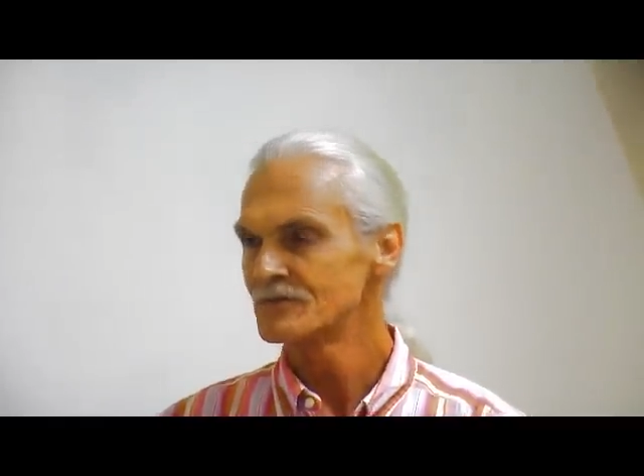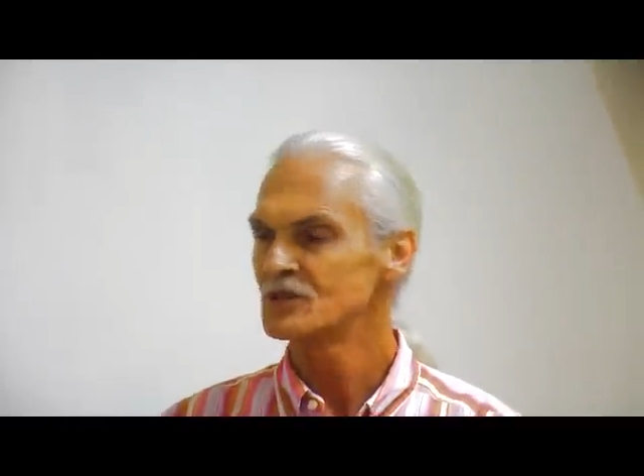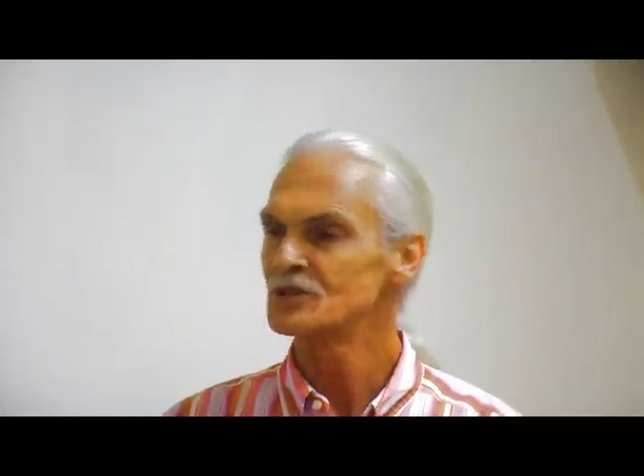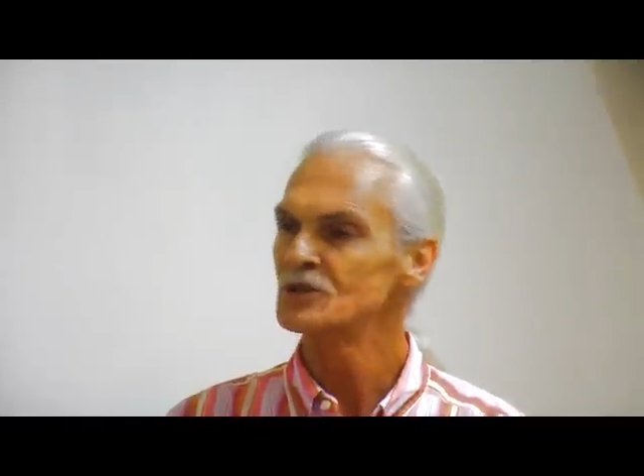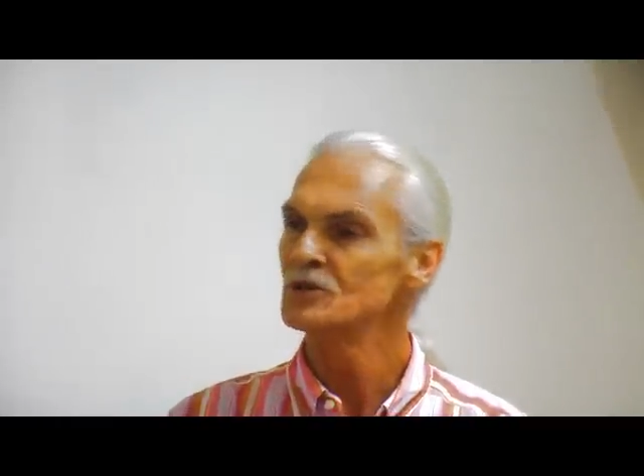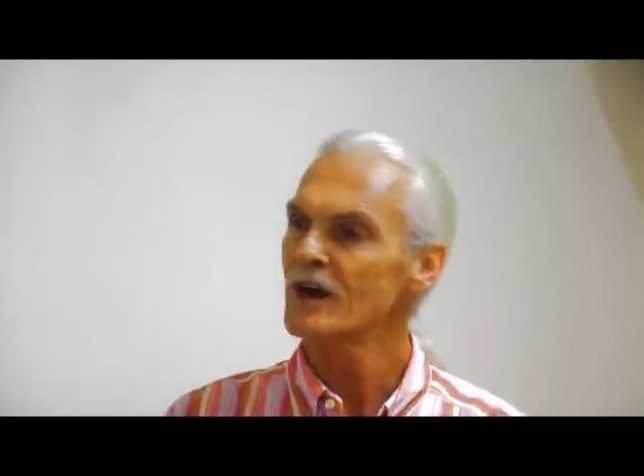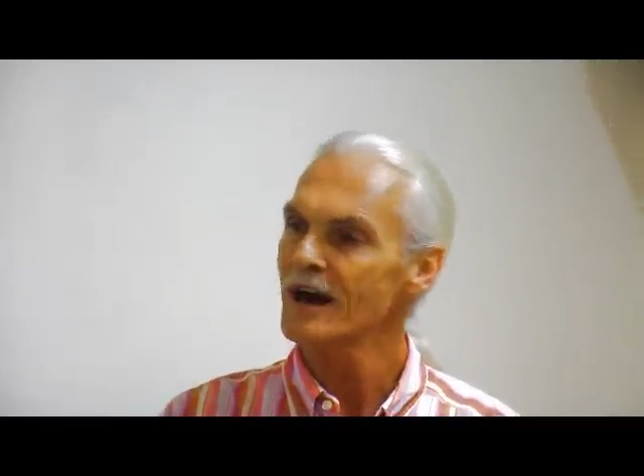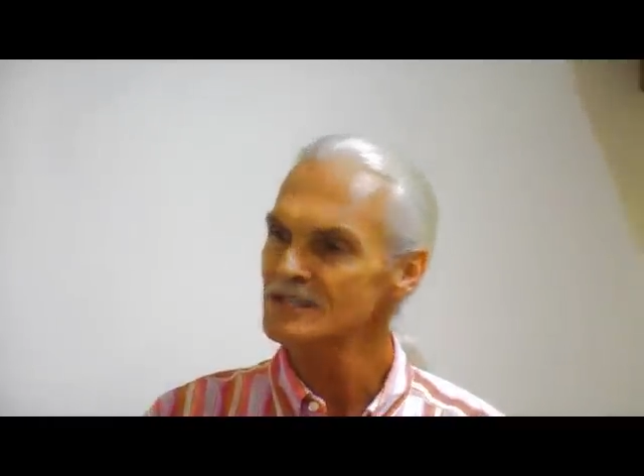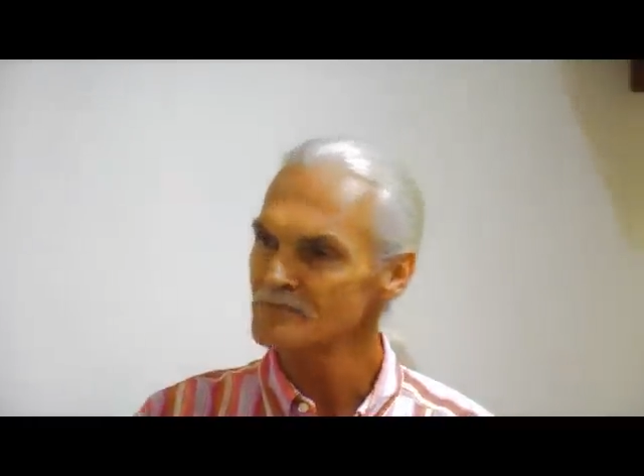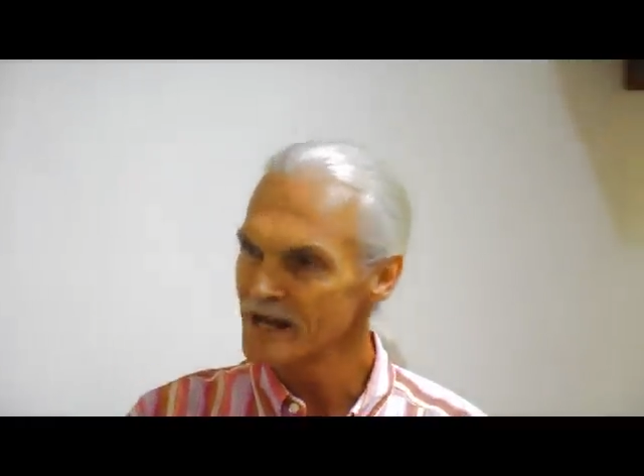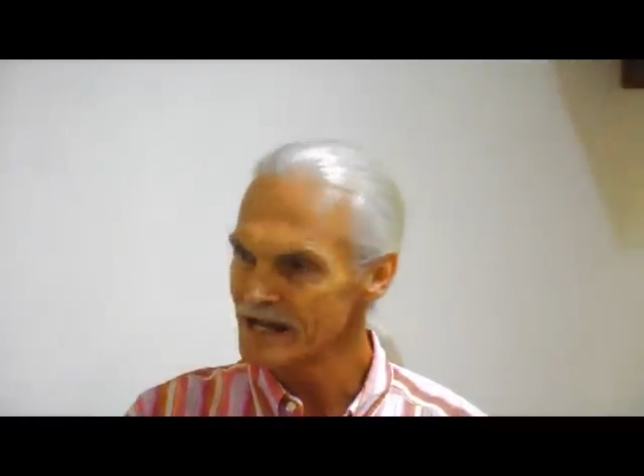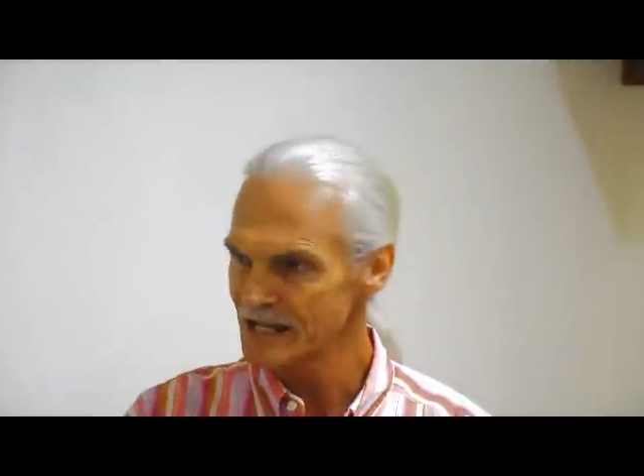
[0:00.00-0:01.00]
to do
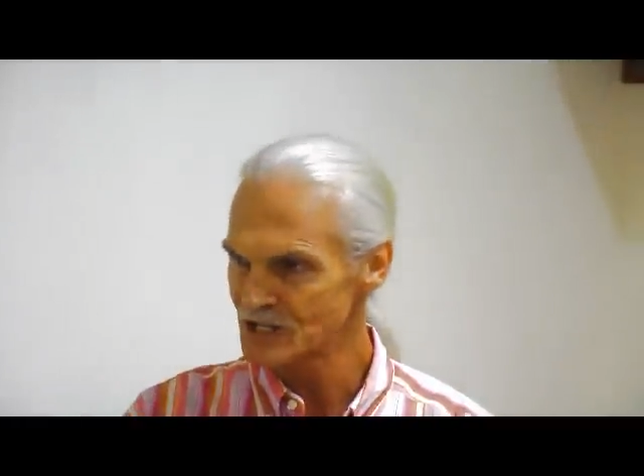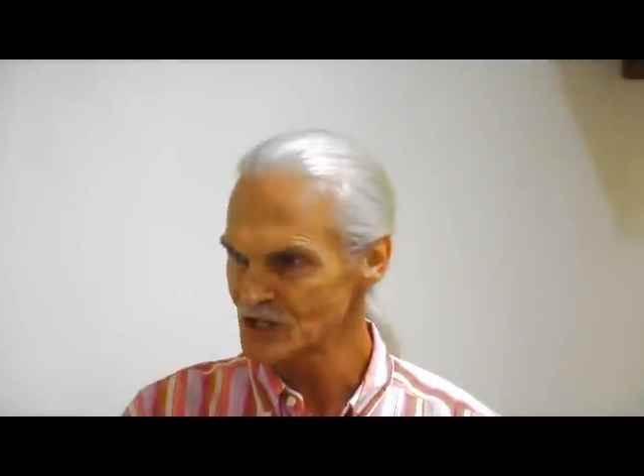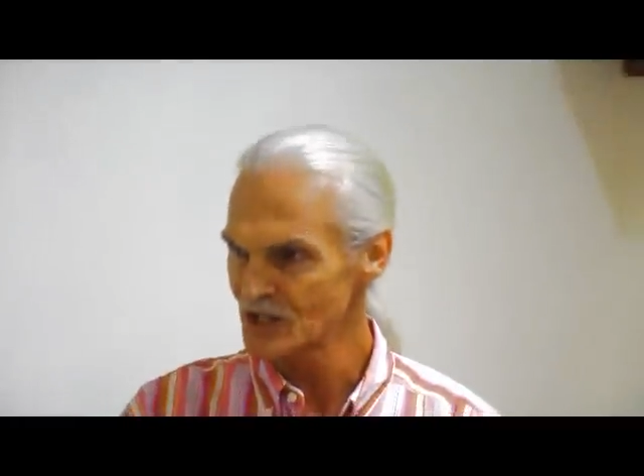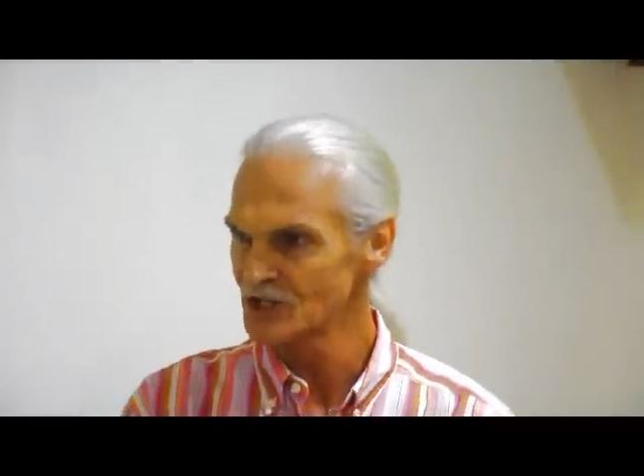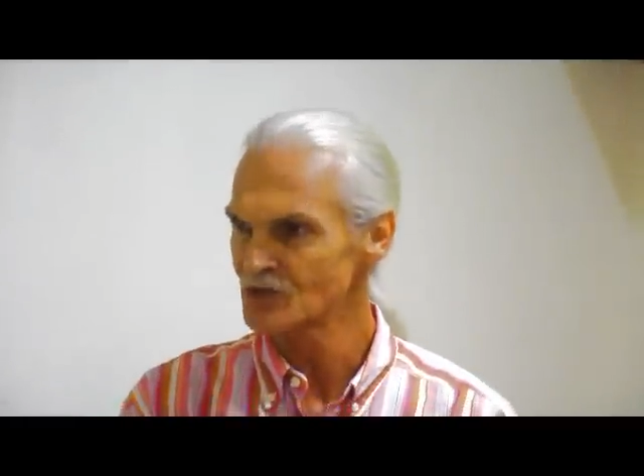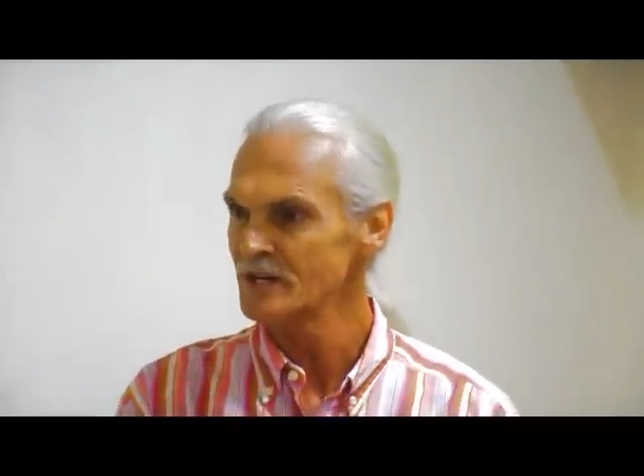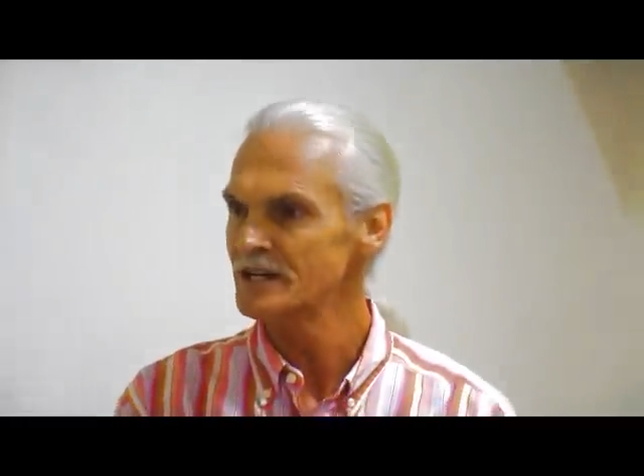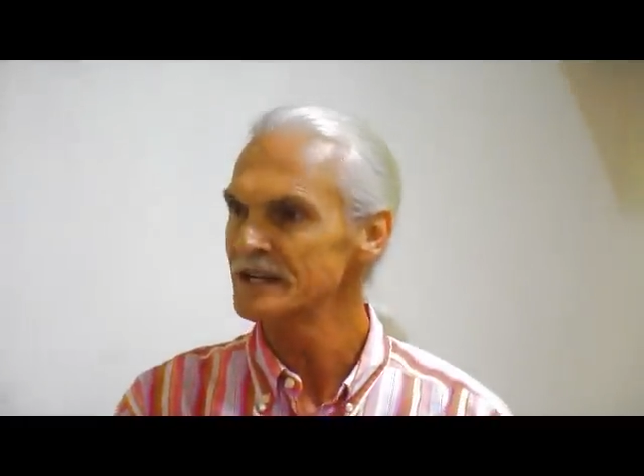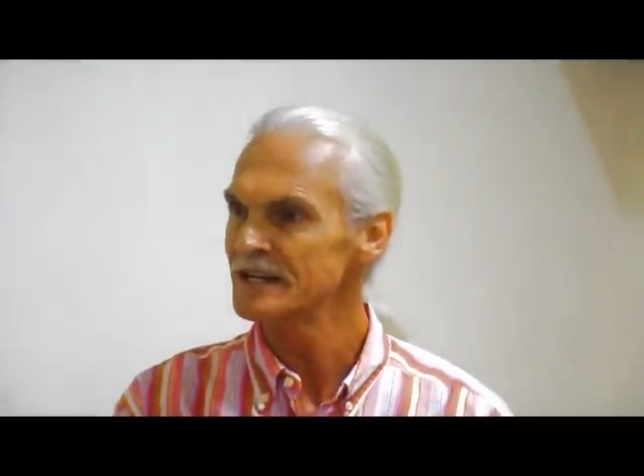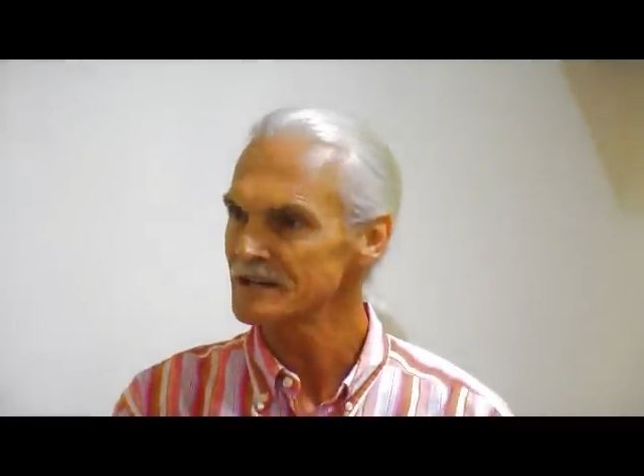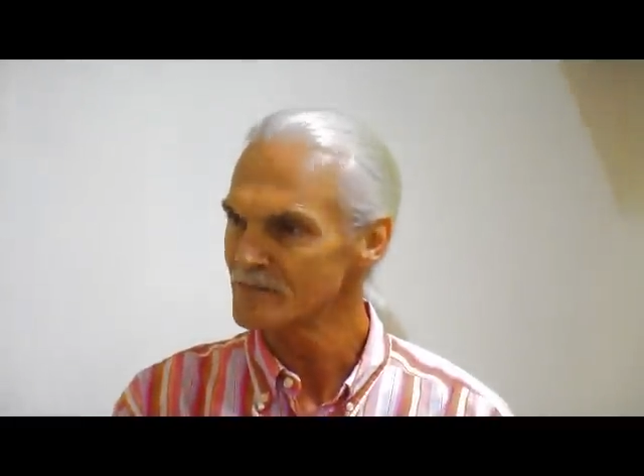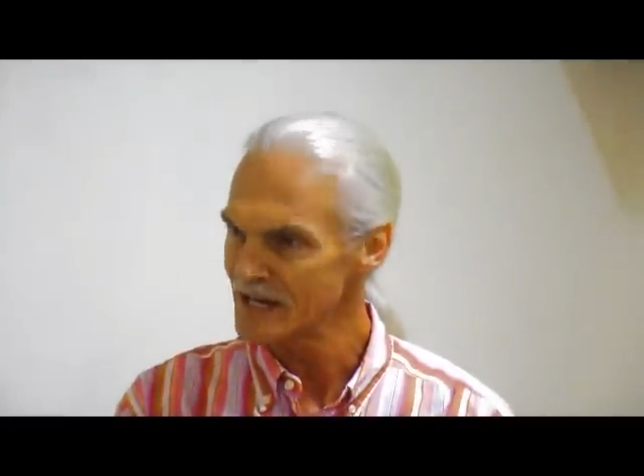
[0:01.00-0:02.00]
cosmetic surgery to
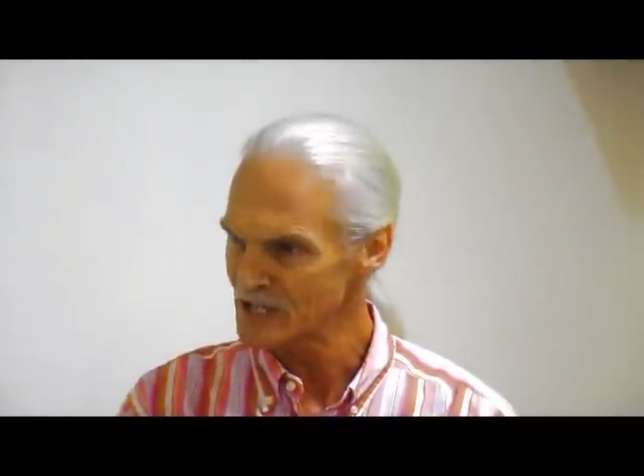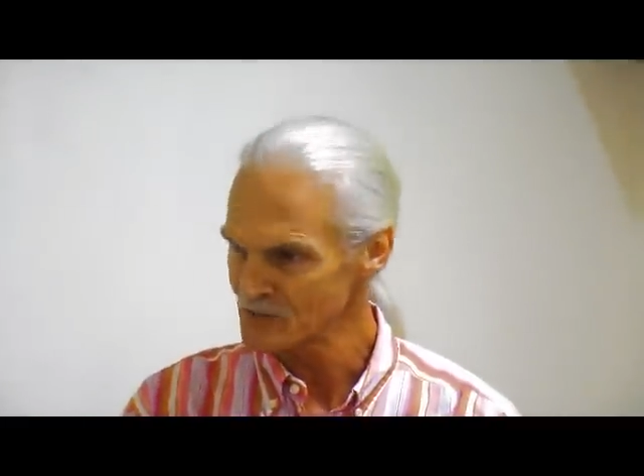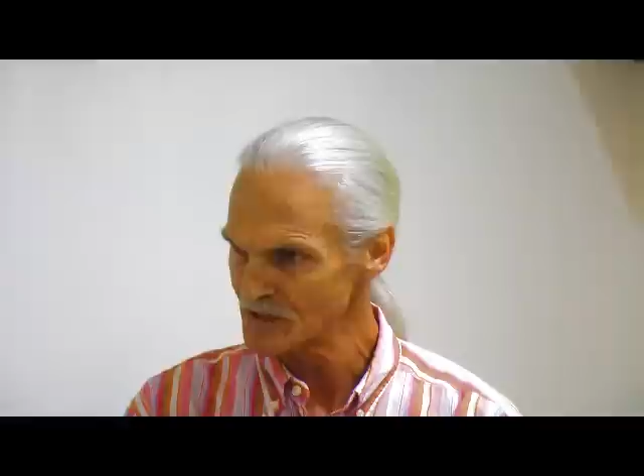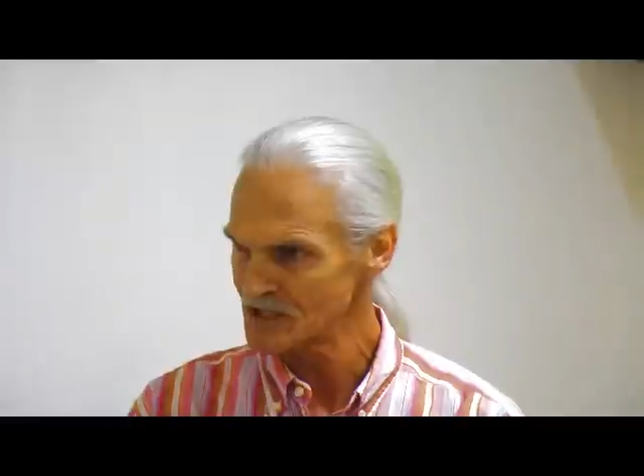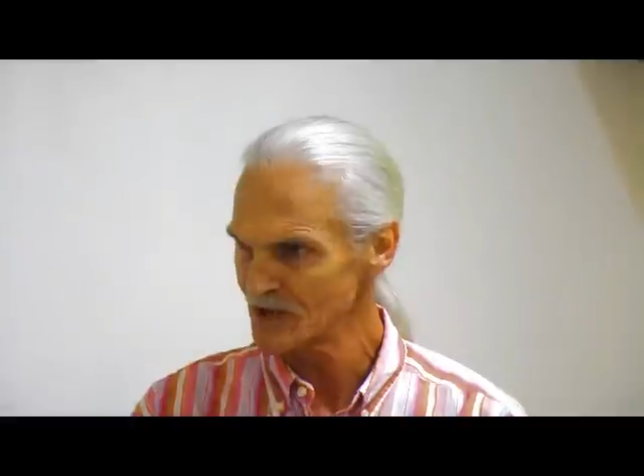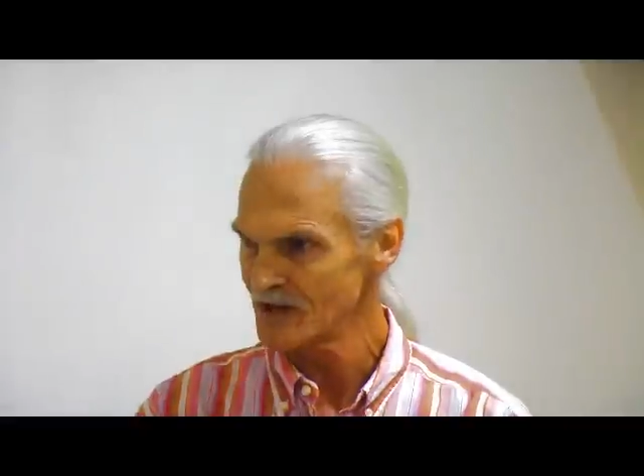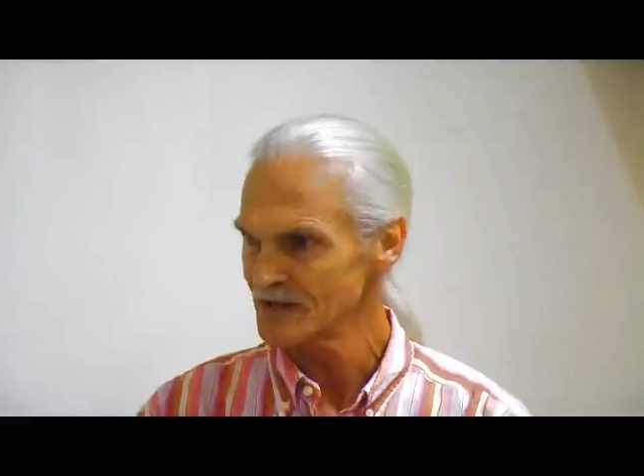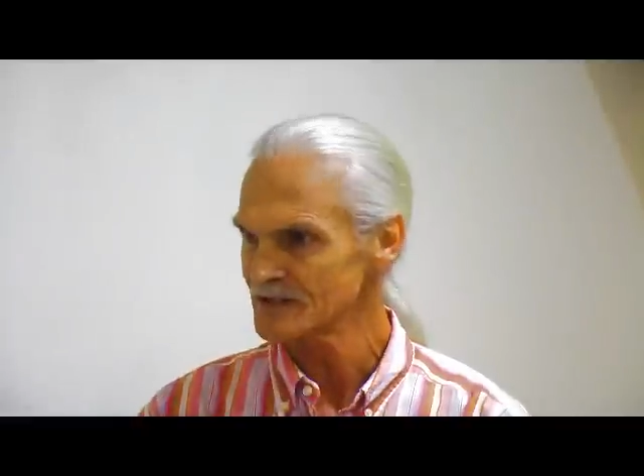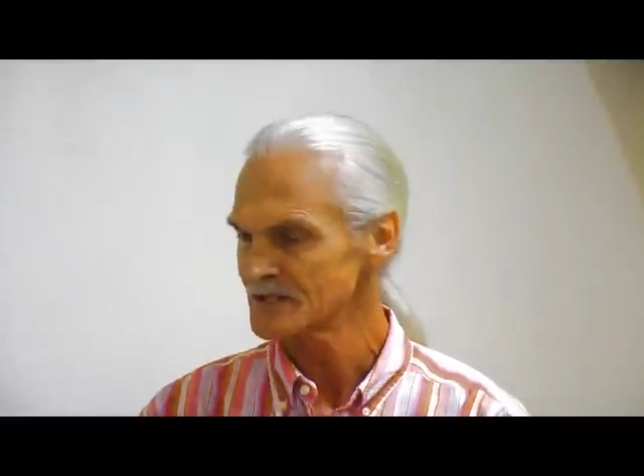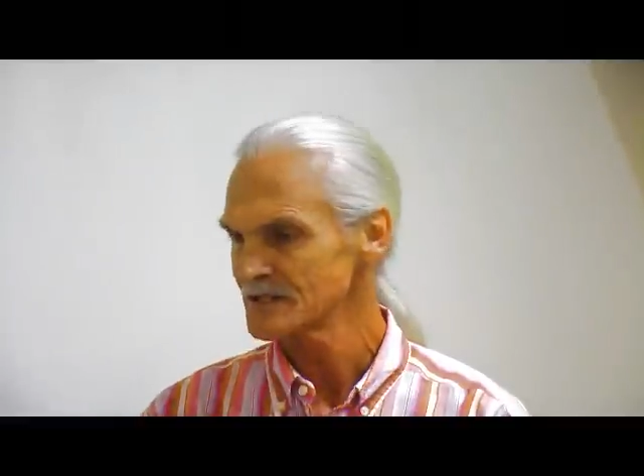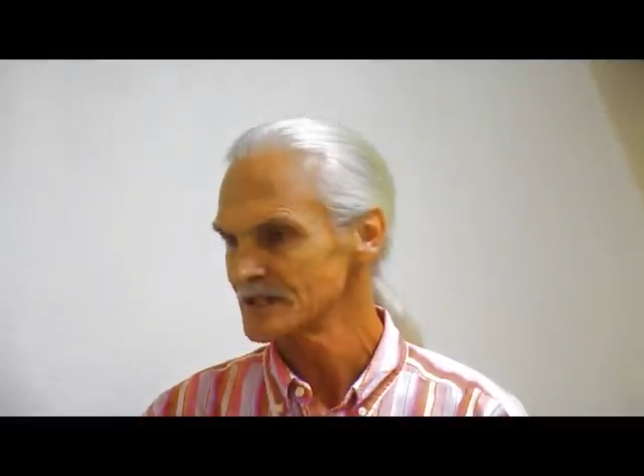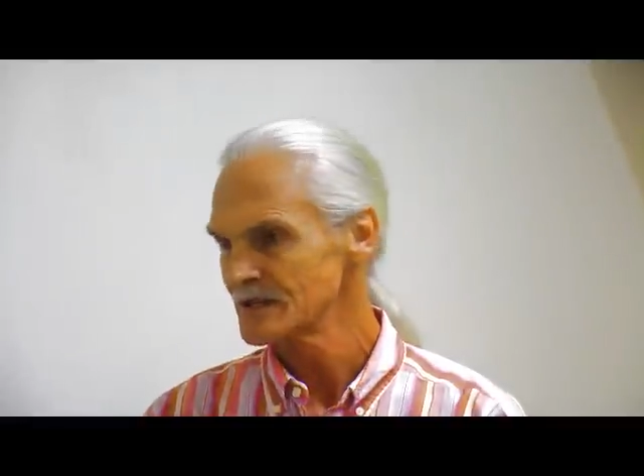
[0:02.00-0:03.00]
get the best results.